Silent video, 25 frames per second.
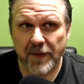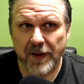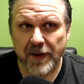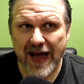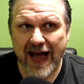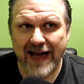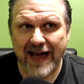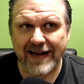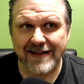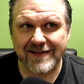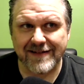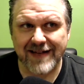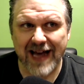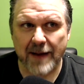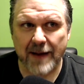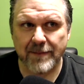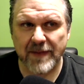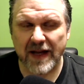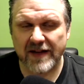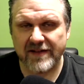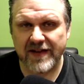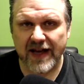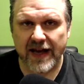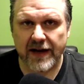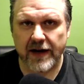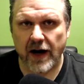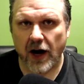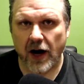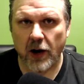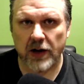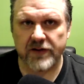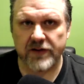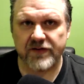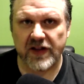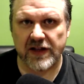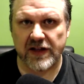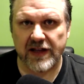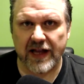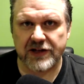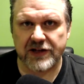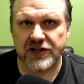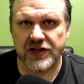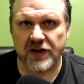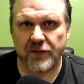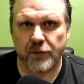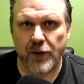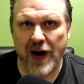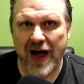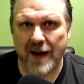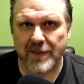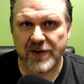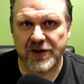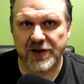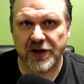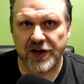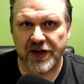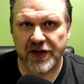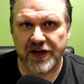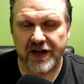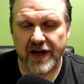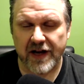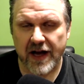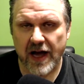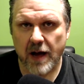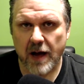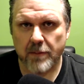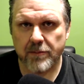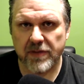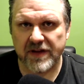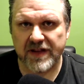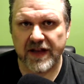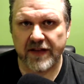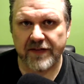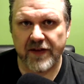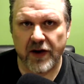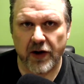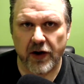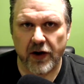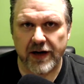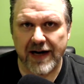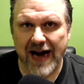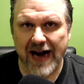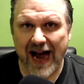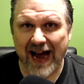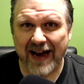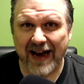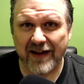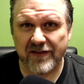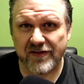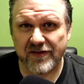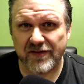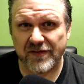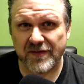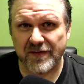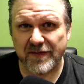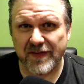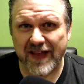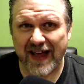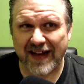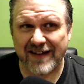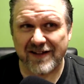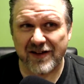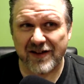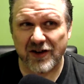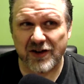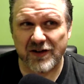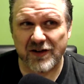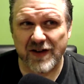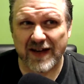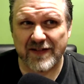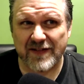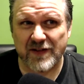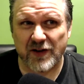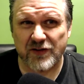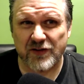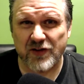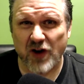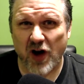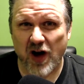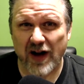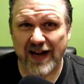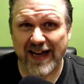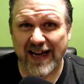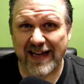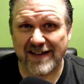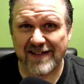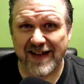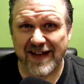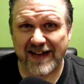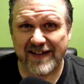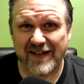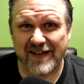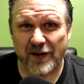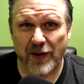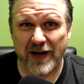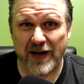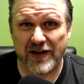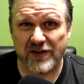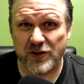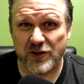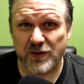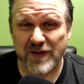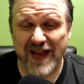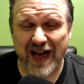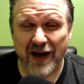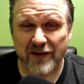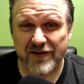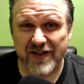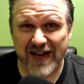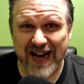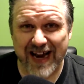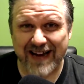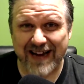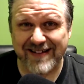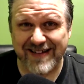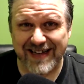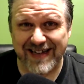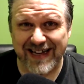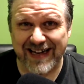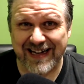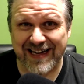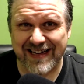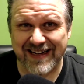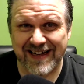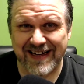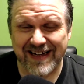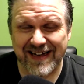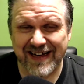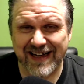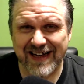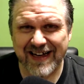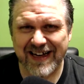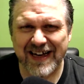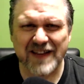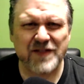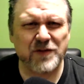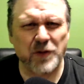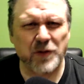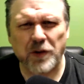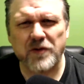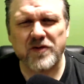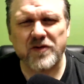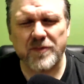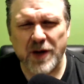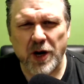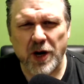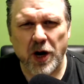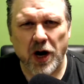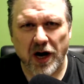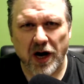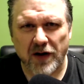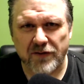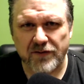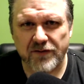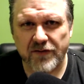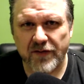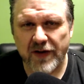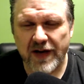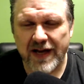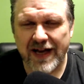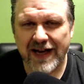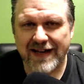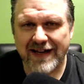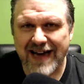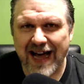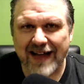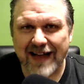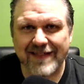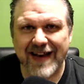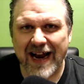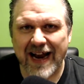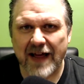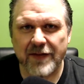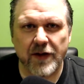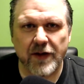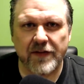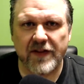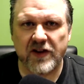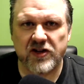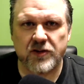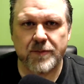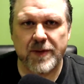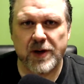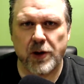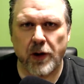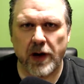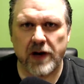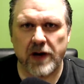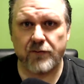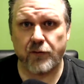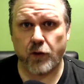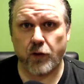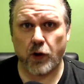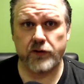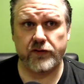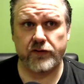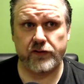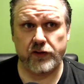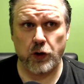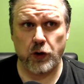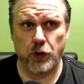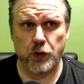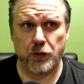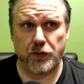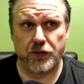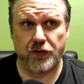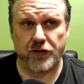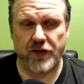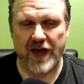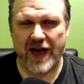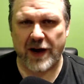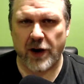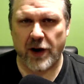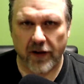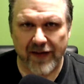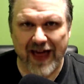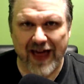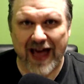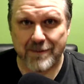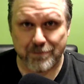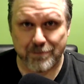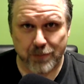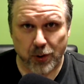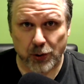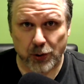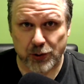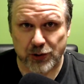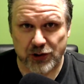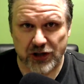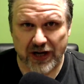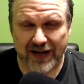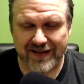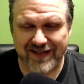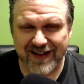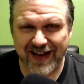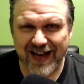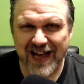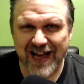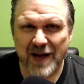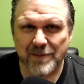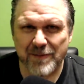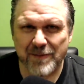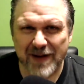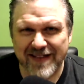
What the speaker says: anytime they take, it's the Legend of Robin Hood, but then there are guys that look like they're talking like they're in 2018, it throws me off. Not that I thought they should be going forsooth and all that bullshit, but